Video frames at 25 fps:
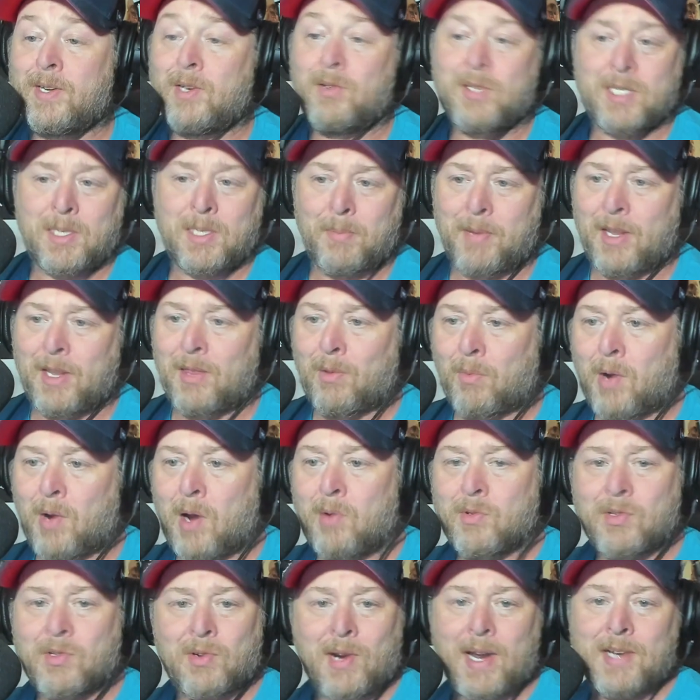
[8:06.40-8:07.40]
used to be the
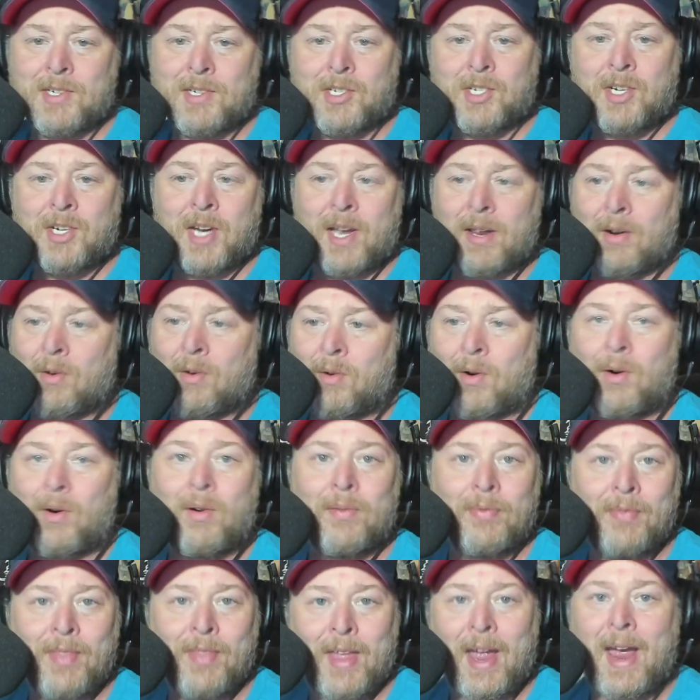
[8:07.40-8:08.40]
Road Ranch channel
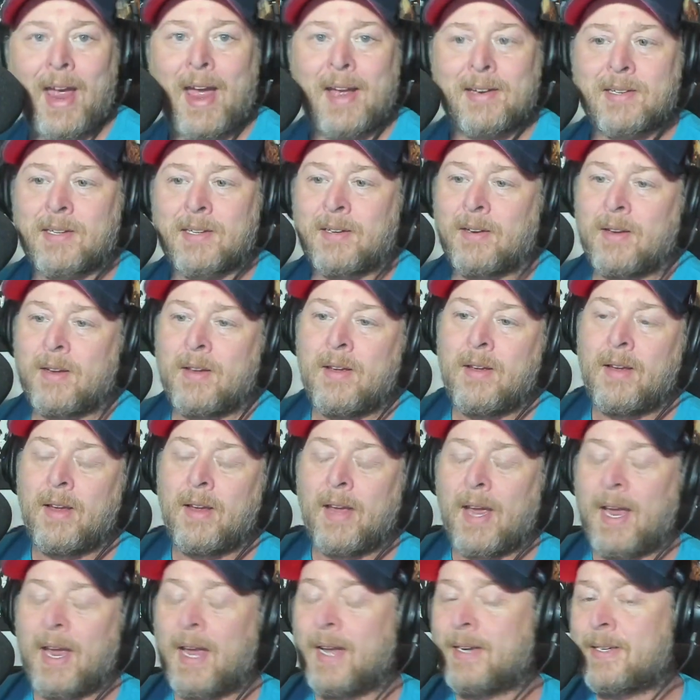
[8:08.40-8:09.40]
on that.
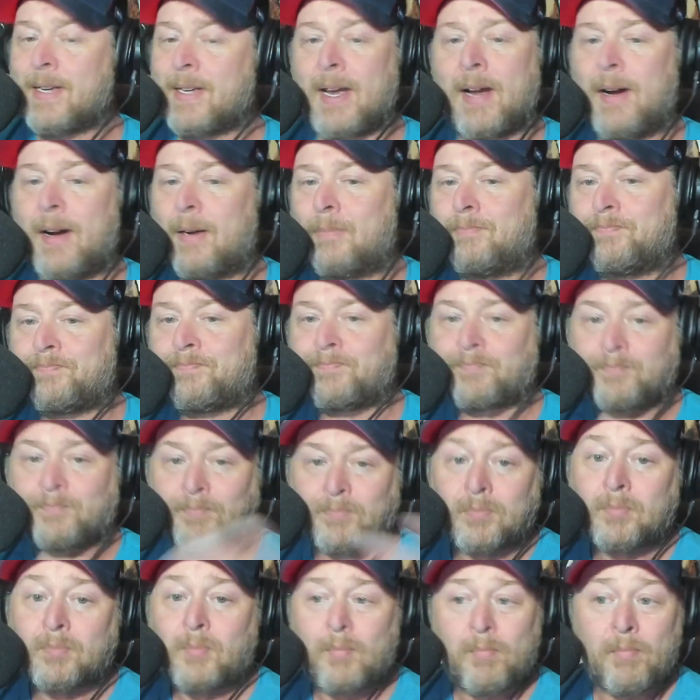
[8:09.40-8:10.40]
And um,
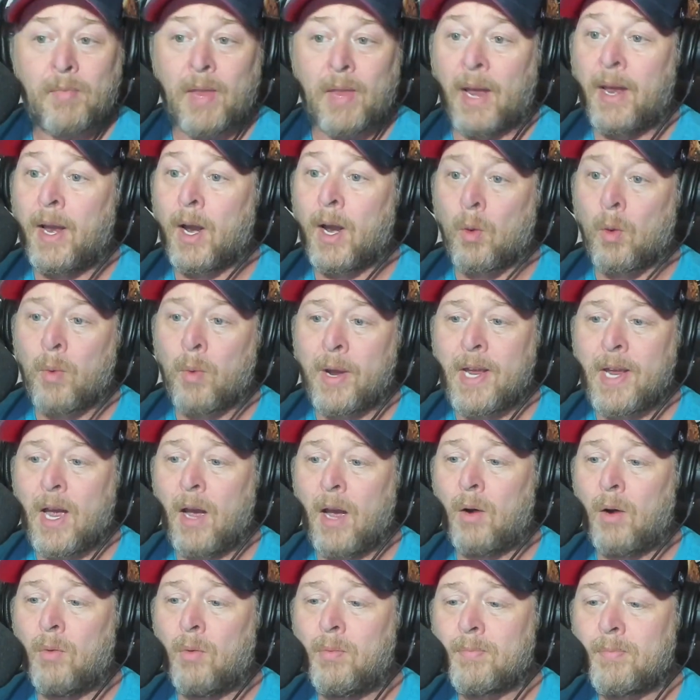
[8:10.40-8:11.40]
here we
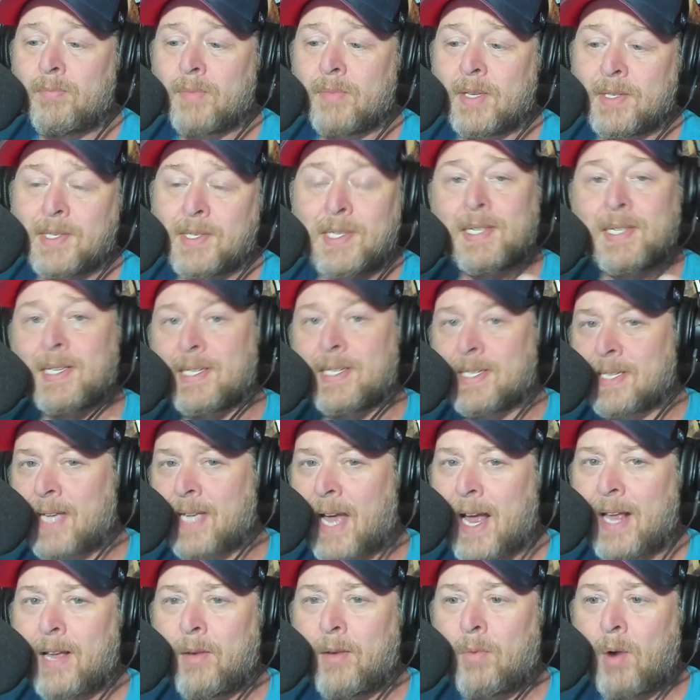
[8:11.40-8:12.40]
go. This is
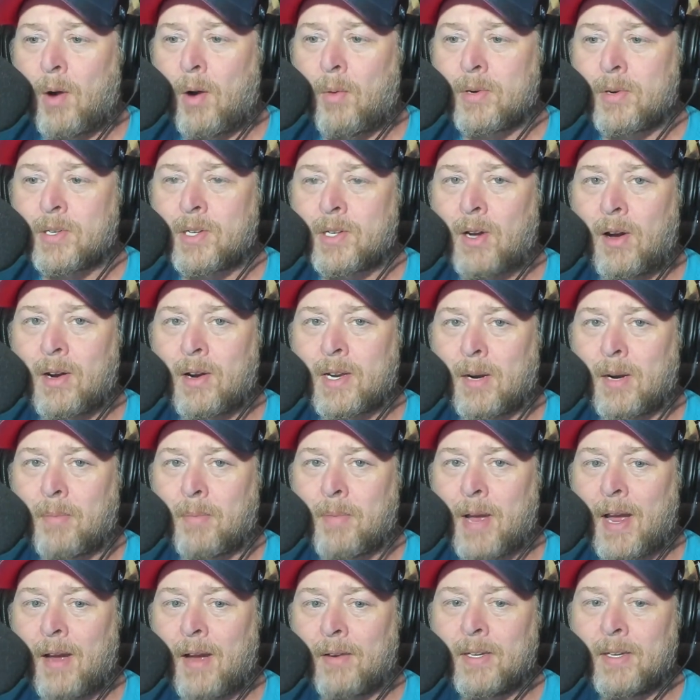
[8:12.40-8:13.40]
exactly what we're talking
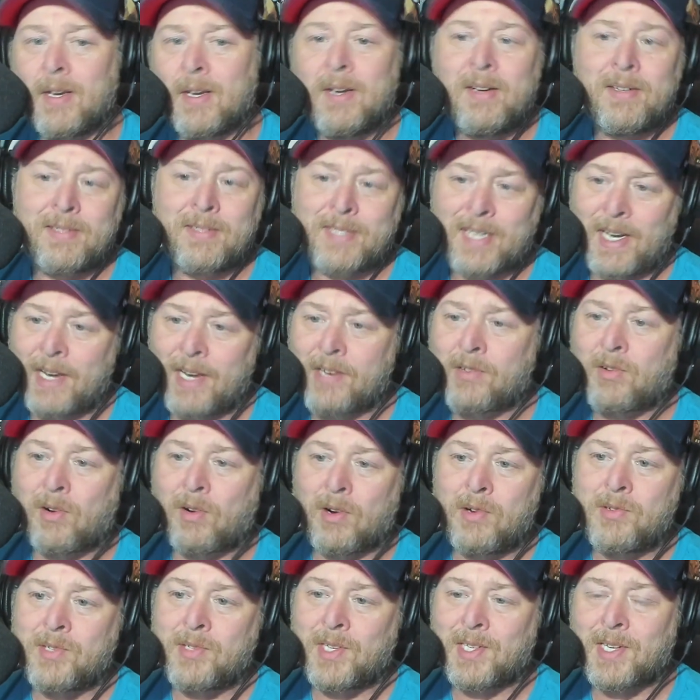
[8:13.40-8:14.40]
about. Ted
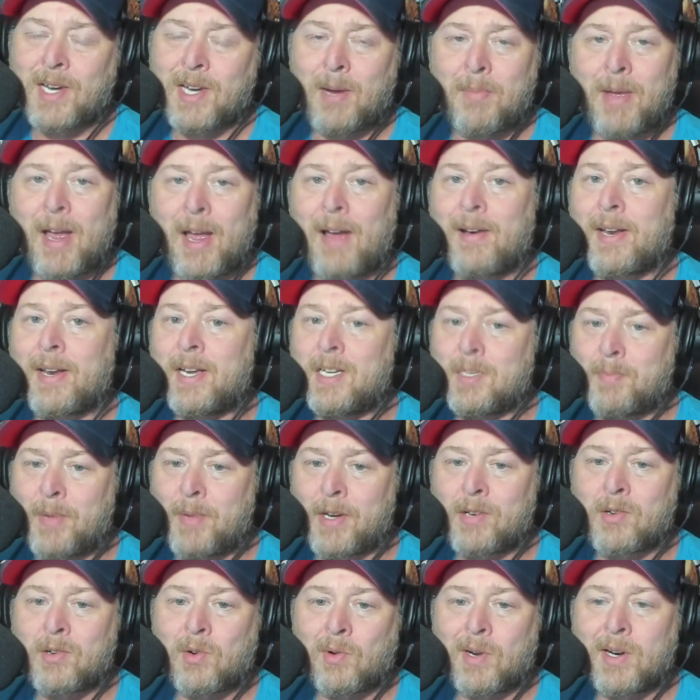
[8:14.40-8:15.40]
Cruz has come out. He's
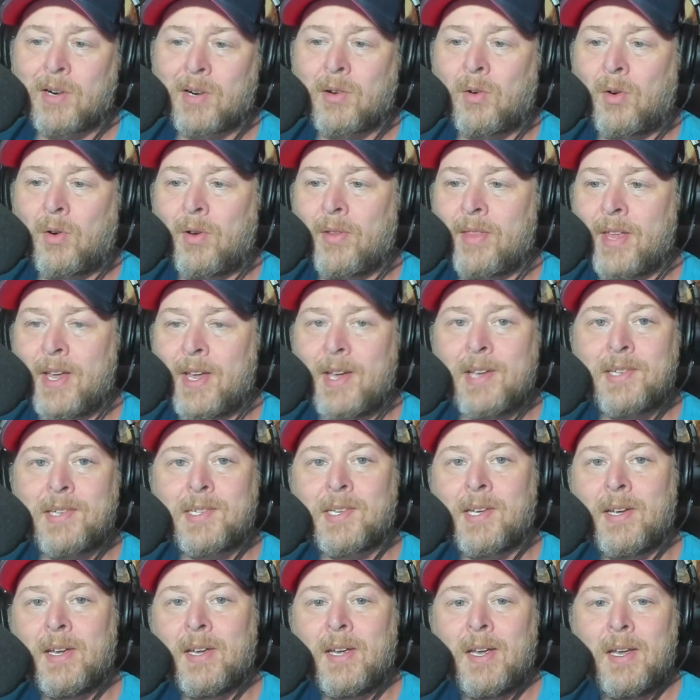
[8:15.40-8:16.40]
been critical of
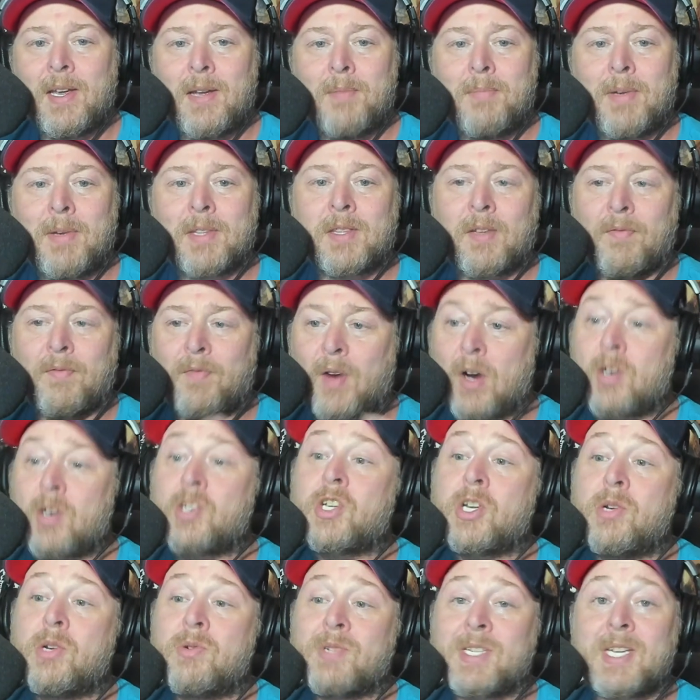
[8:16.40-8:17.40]
this. But the
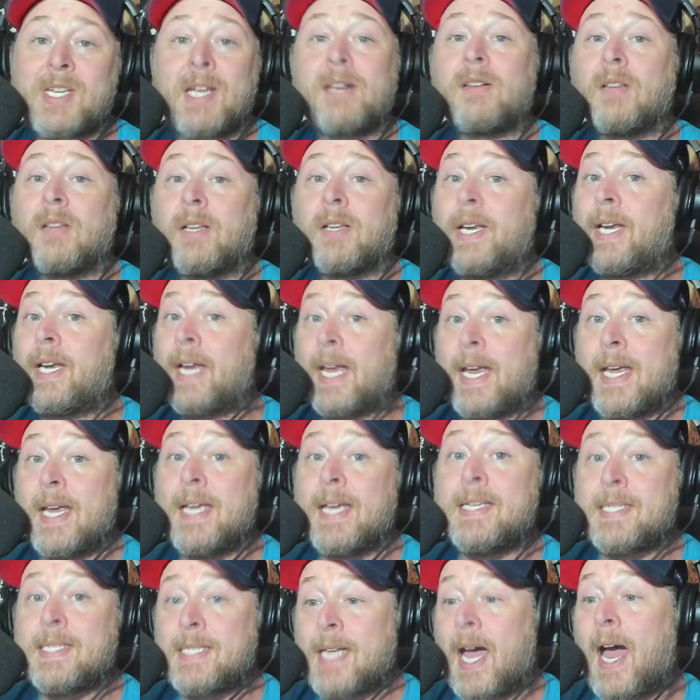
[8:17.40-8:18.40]
virtue signaling
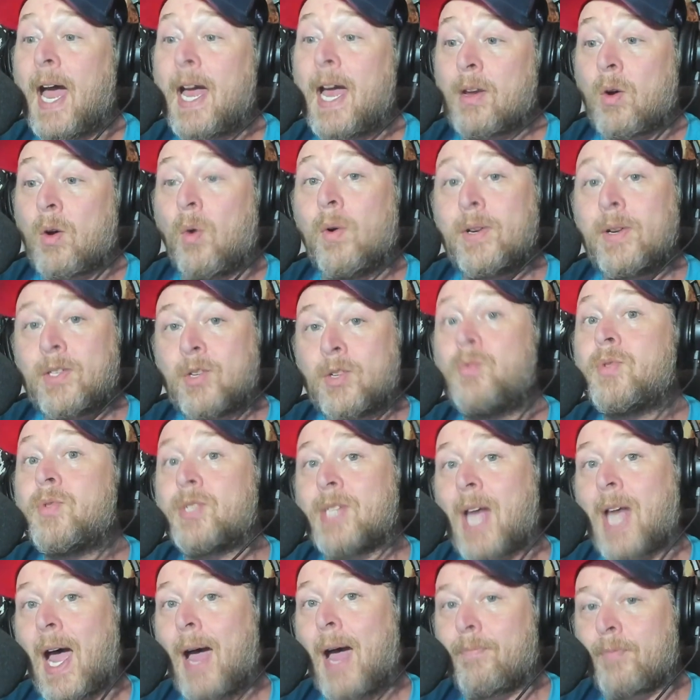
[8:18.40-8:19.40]
is not going to
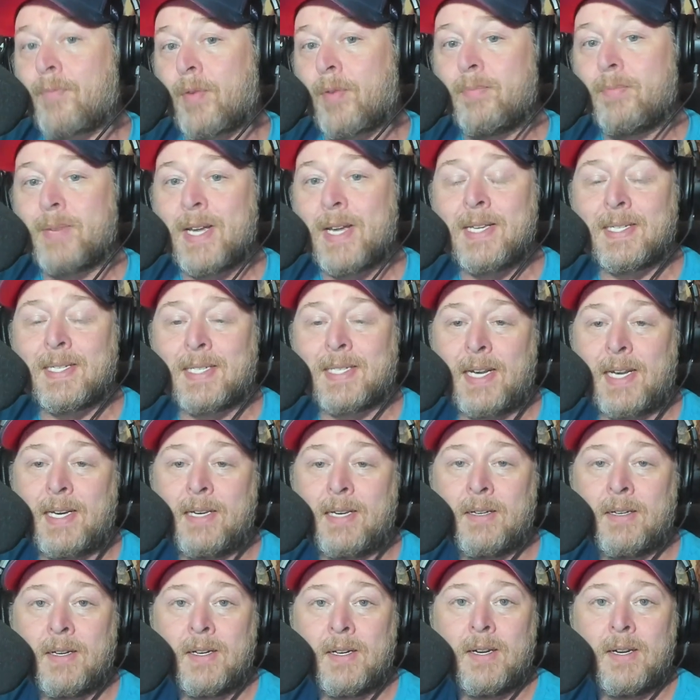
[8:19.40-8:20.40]
stop from Disney.